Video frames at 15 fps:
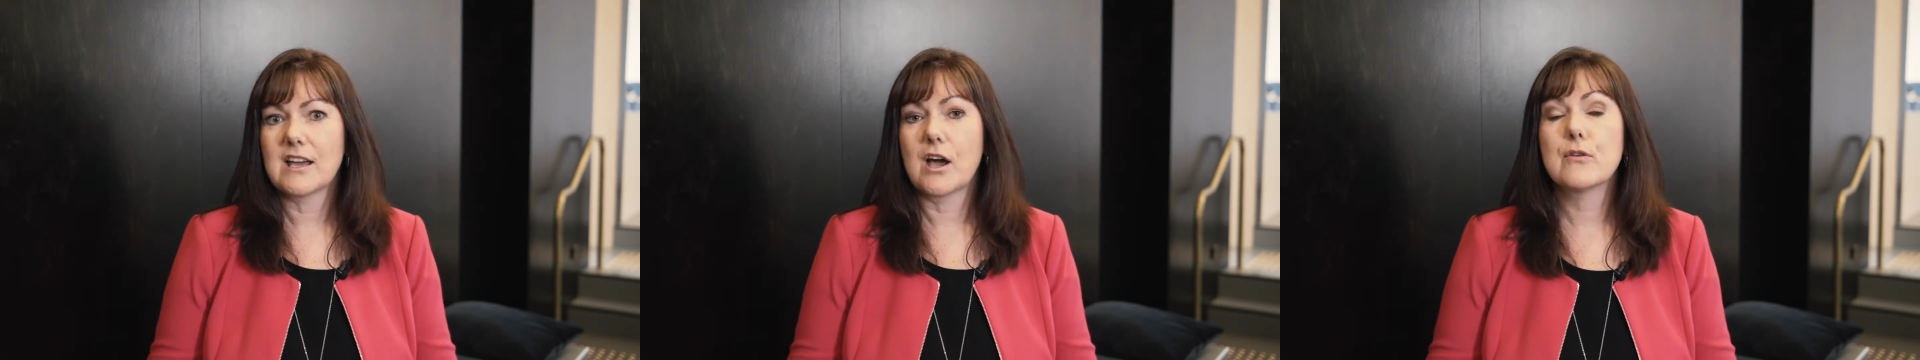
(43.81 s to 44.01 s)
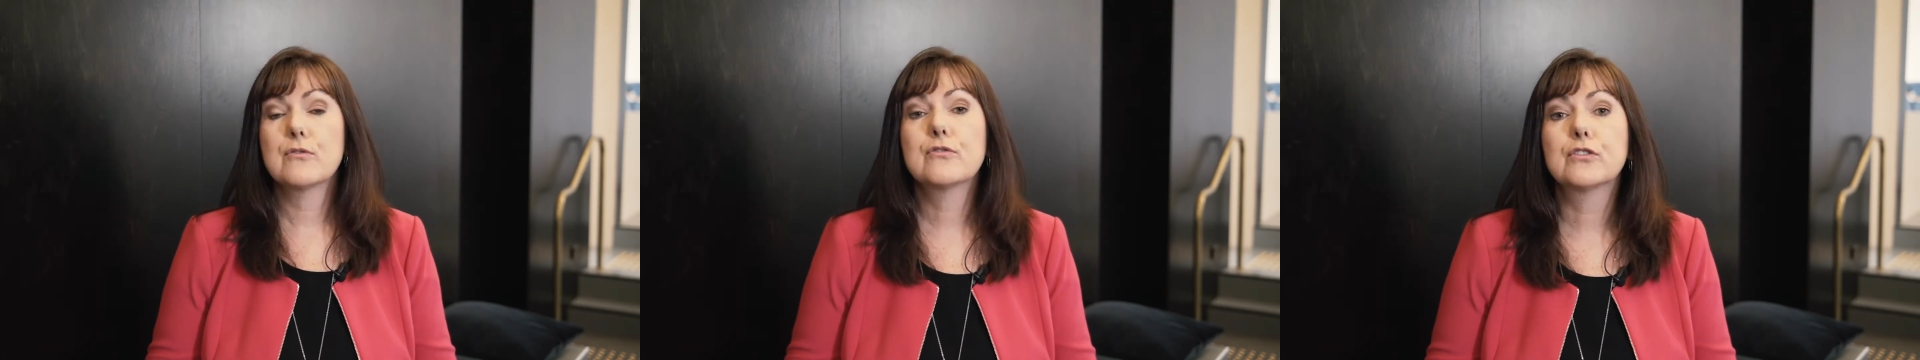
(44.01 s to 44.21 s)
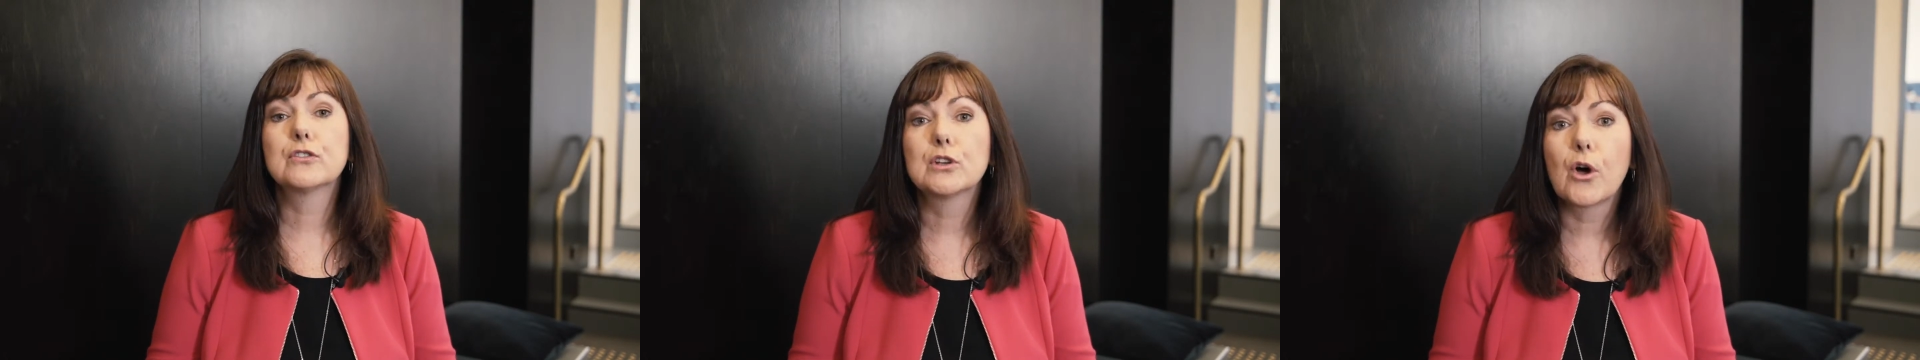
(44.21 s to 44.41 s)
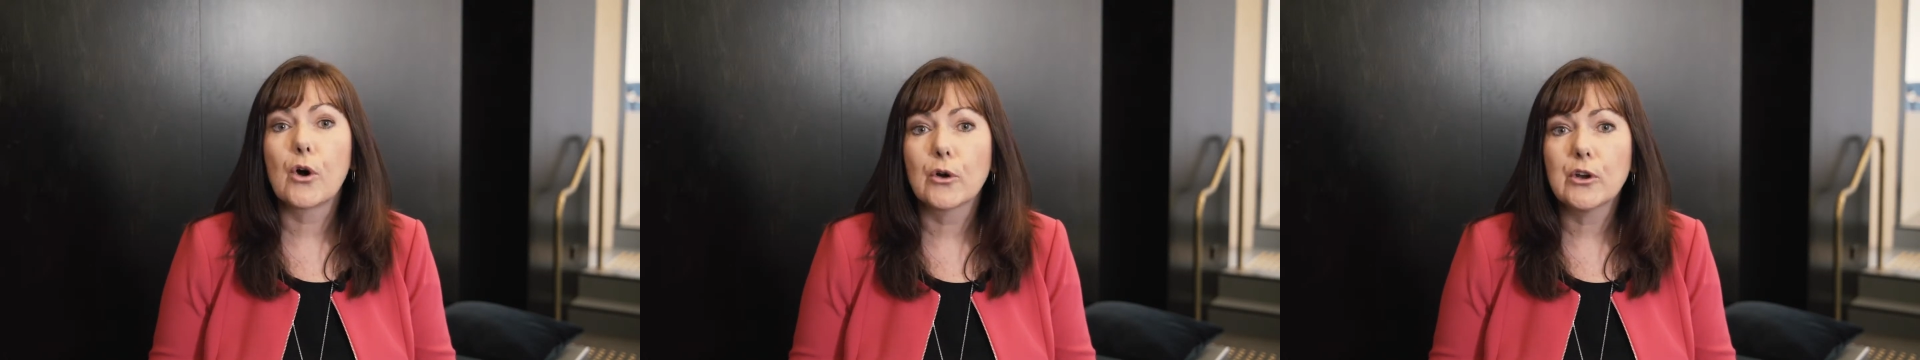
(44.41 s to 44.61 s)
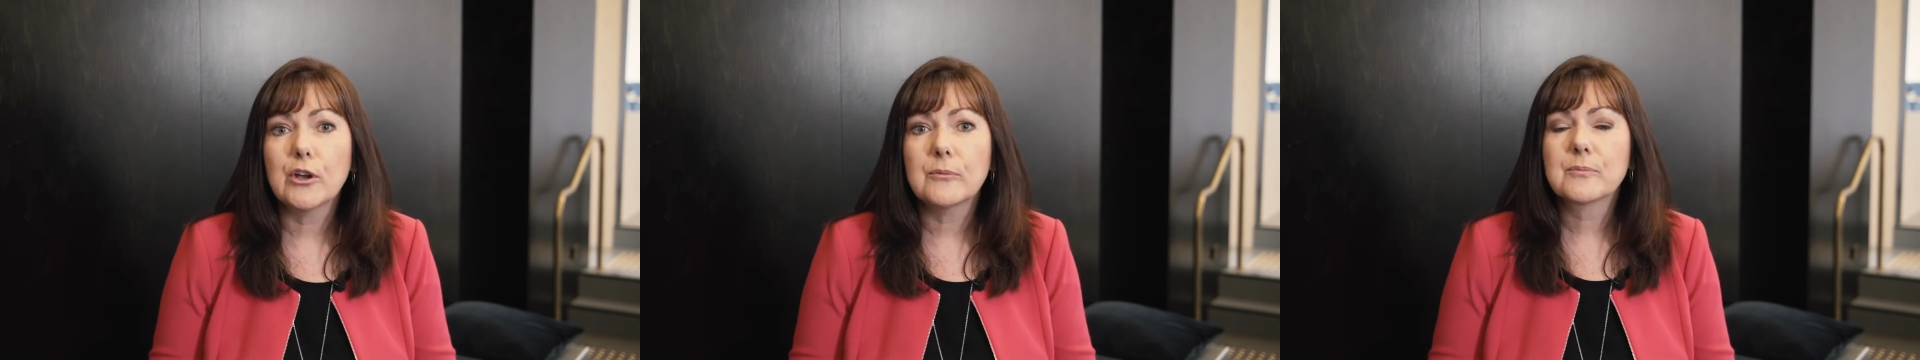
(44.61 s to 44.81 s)

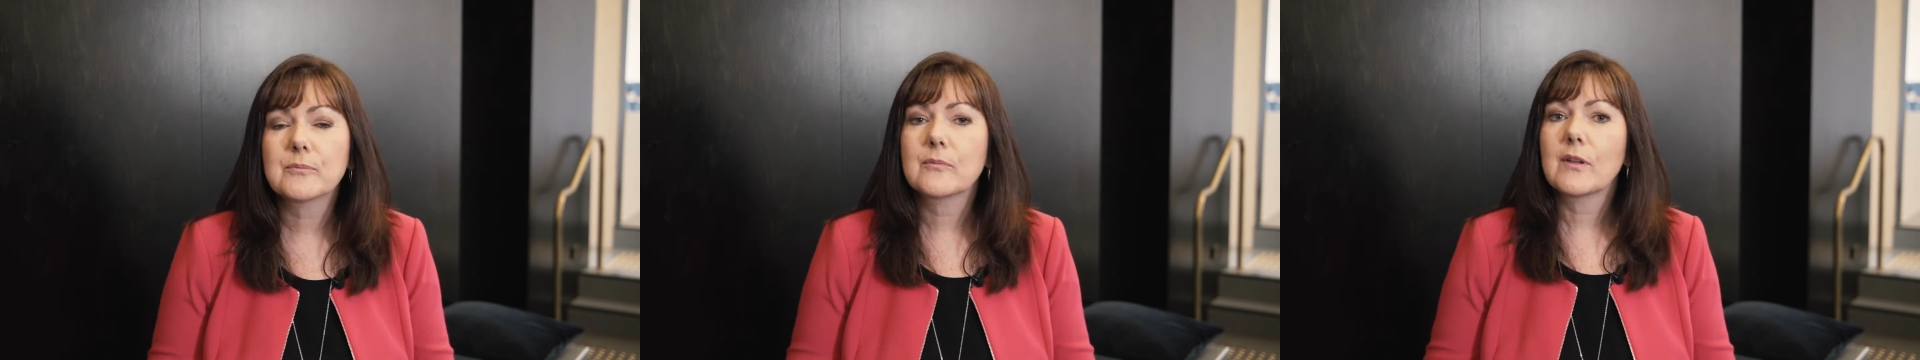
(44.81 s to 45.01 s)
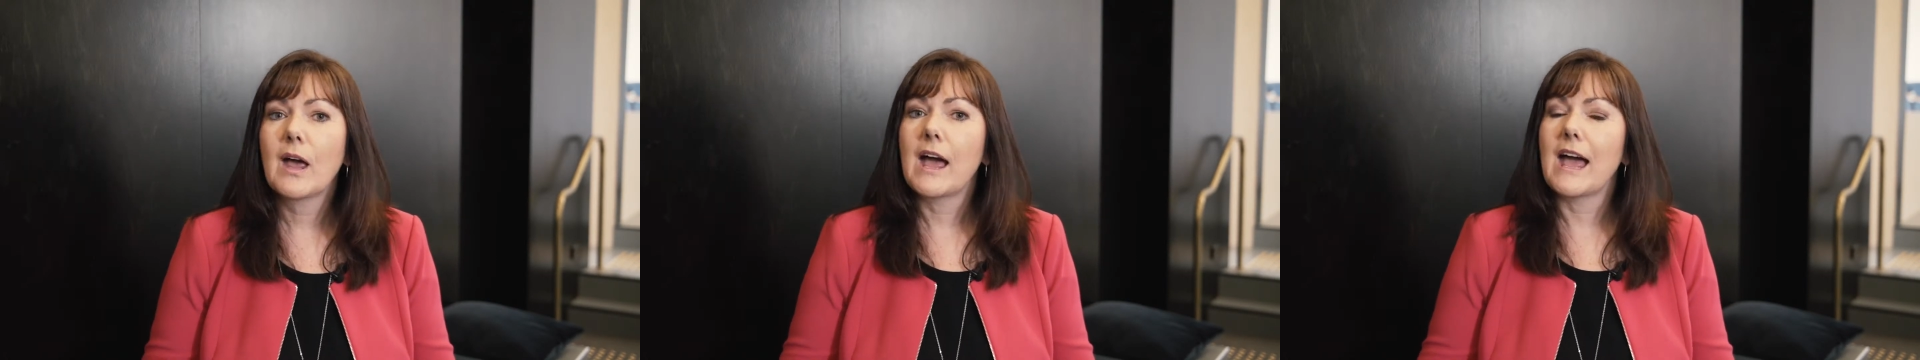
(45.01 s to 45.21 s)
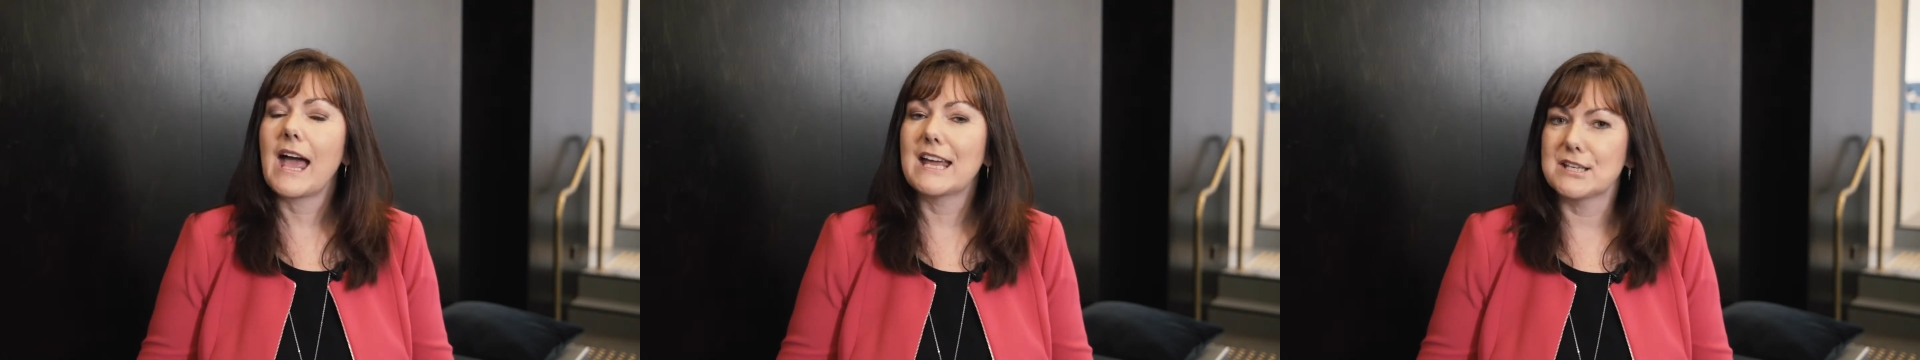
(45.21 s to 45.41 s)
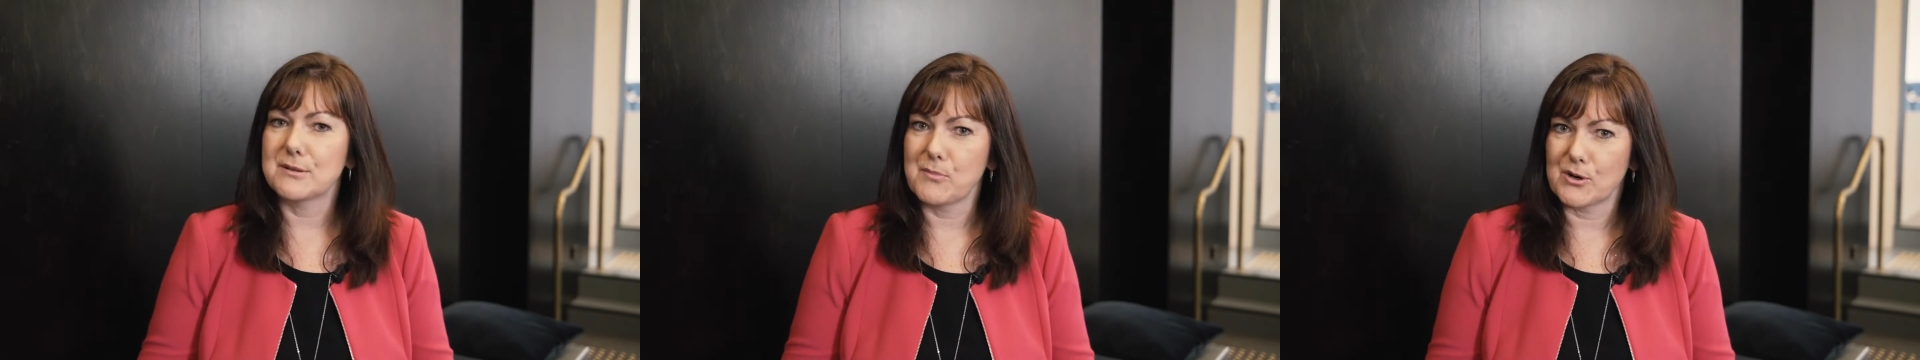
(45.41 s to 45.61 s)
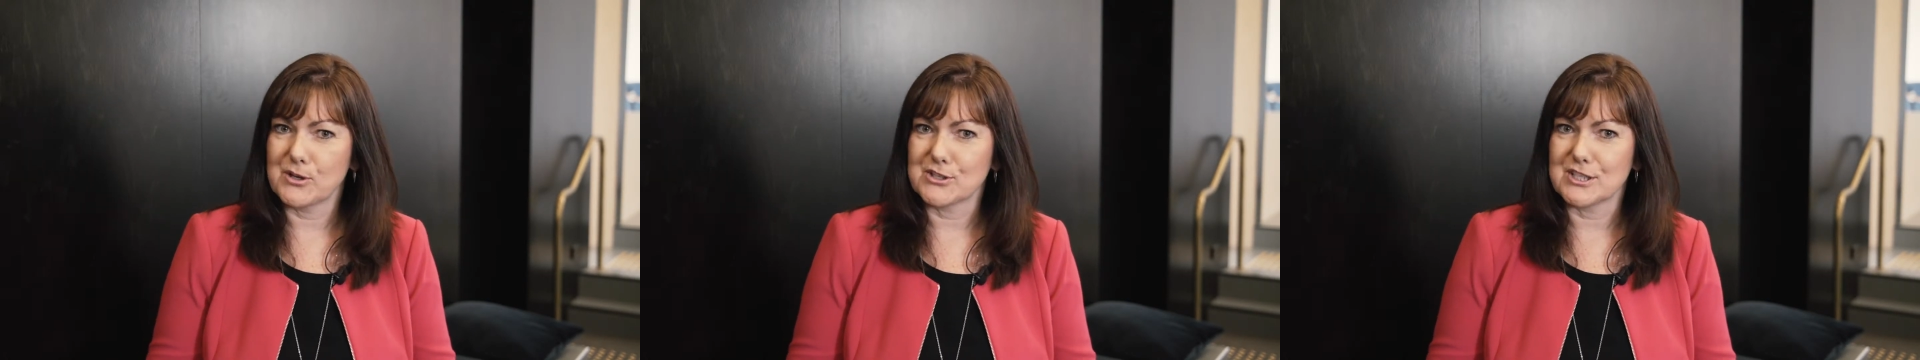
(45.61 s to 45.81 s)
flow and
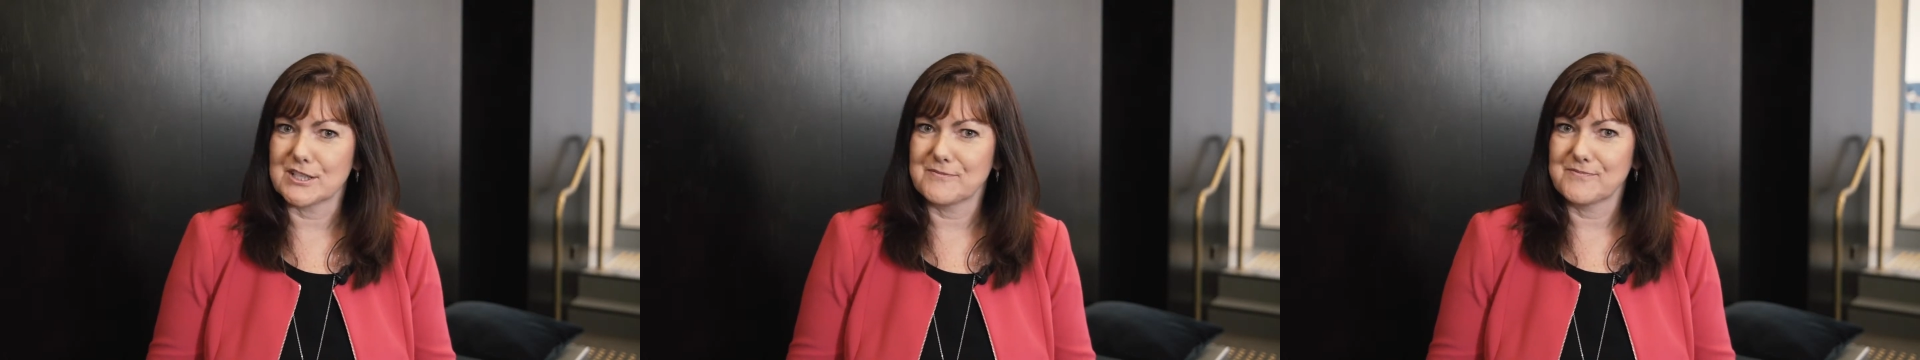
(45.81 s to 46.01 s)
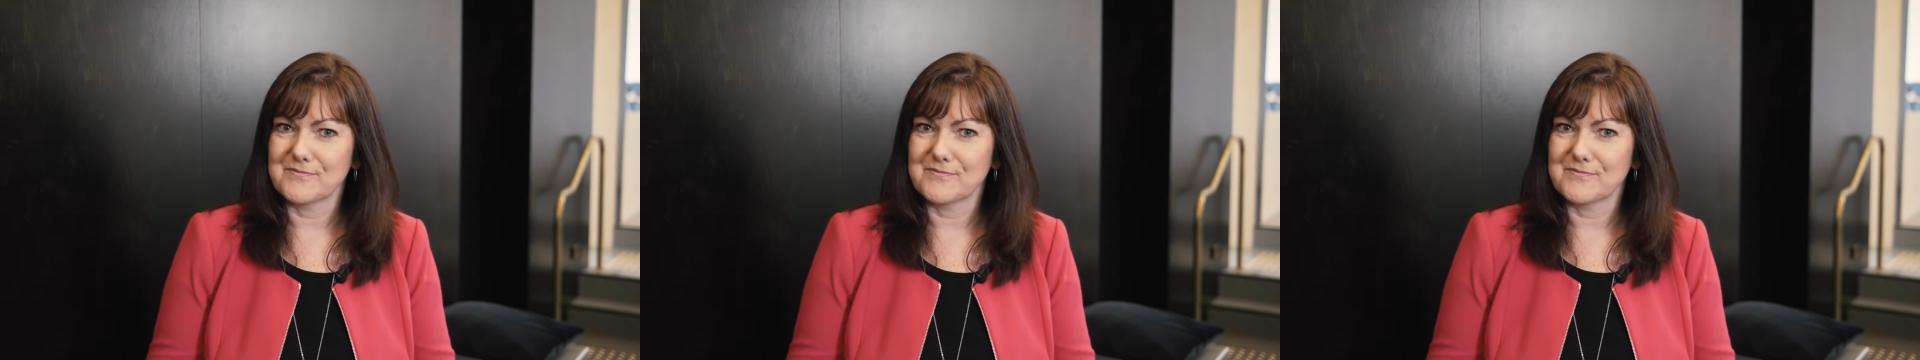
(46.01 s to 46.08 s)
emotion.